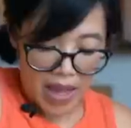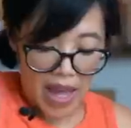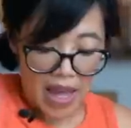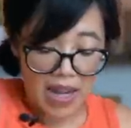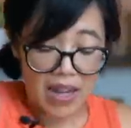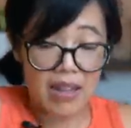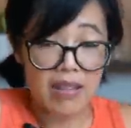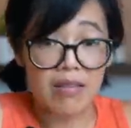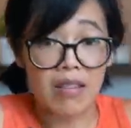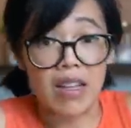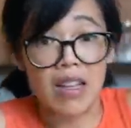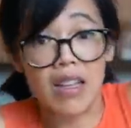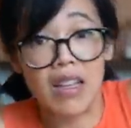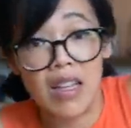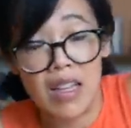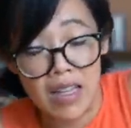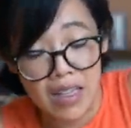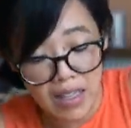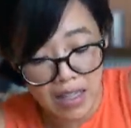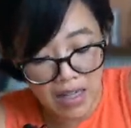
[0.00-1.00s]
adding
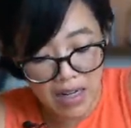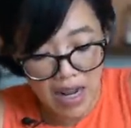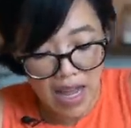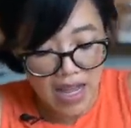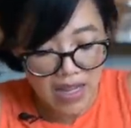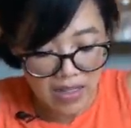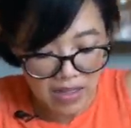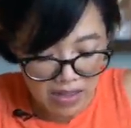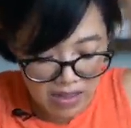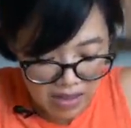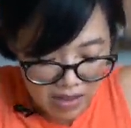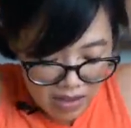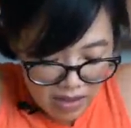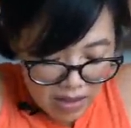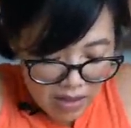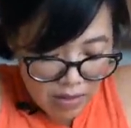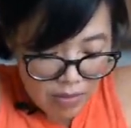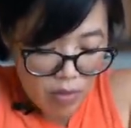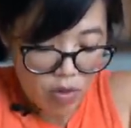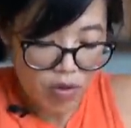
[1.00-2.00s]
a little less,
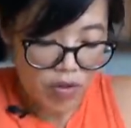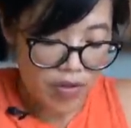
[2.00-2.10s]
a little more